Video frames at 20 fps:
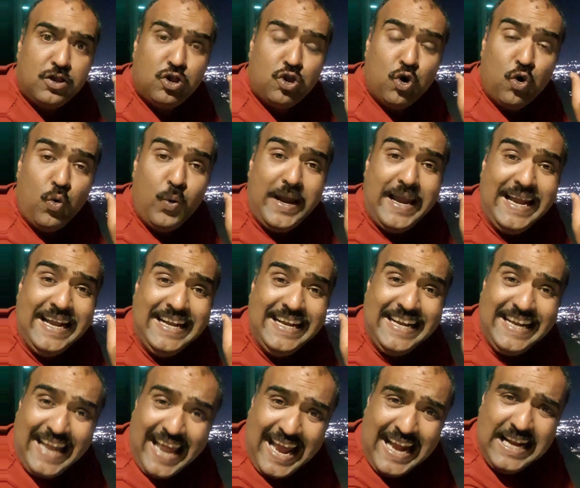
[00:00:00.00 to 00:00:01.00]
through
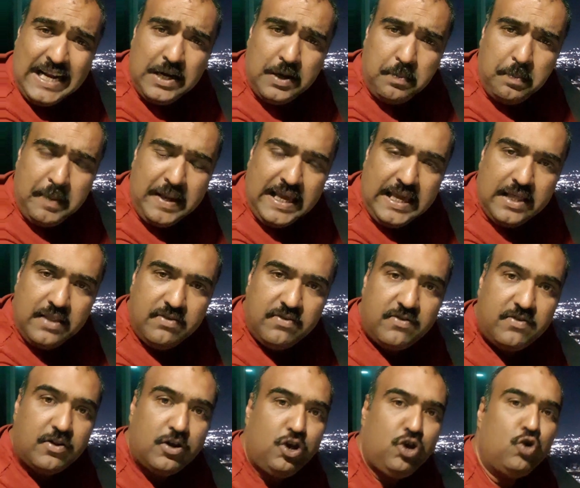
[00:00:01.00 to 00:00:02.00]
intent
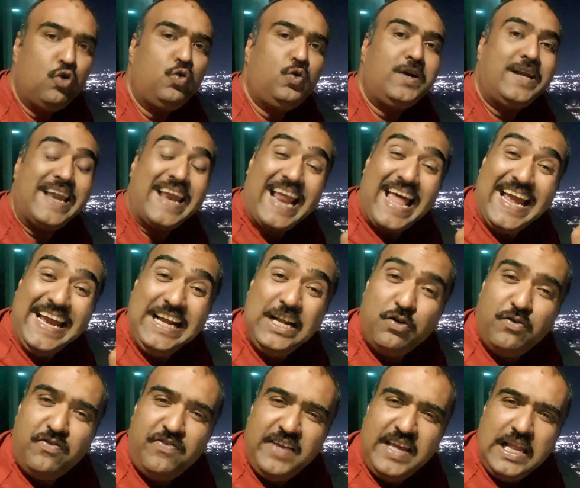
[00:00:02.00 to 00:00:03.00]
means you try
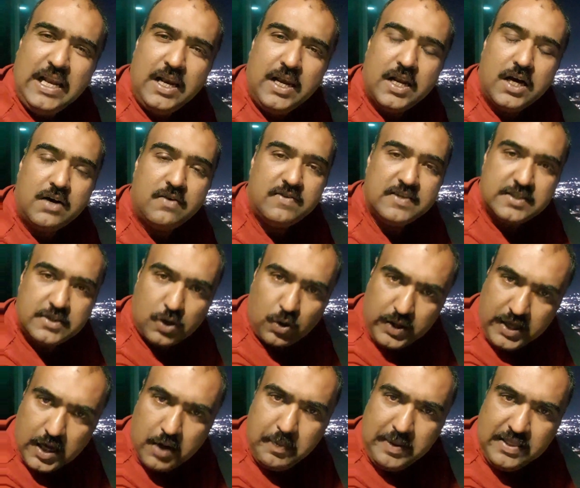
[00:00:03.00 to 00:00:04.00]
to feel nervous. Now,
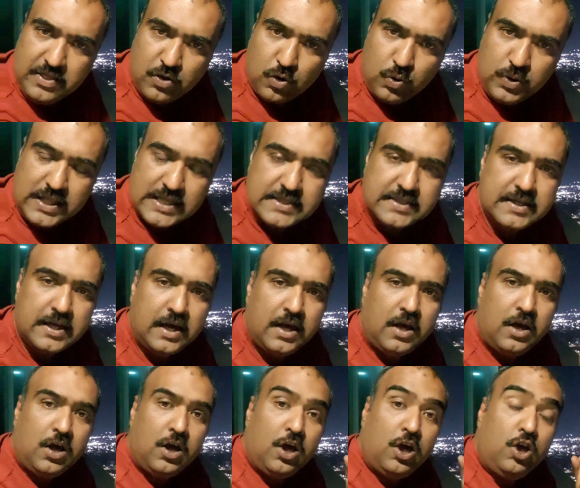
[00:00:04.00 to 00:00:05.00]
hear me through this.
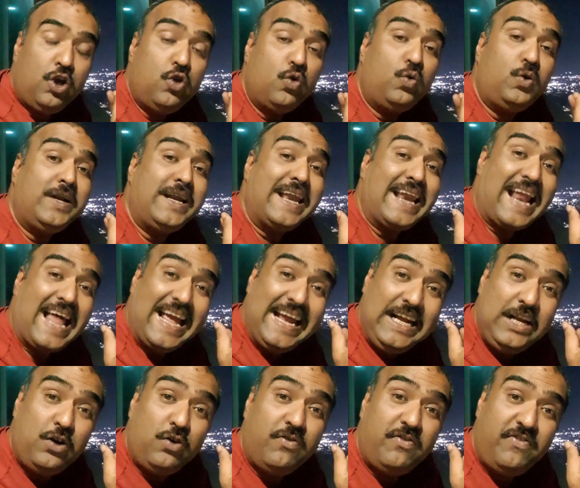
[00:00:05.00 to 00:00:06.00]
You
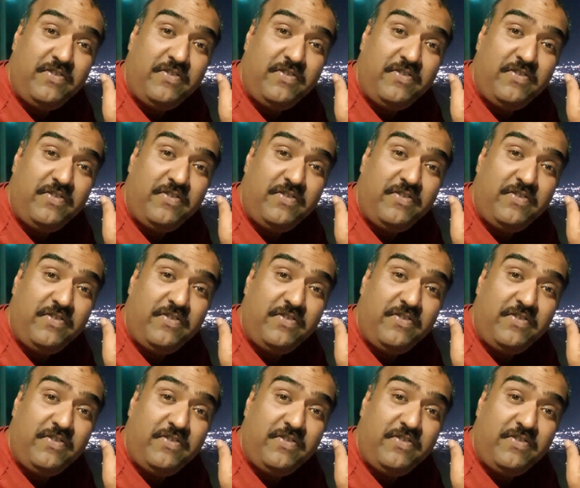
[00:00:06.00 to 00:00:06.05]
try to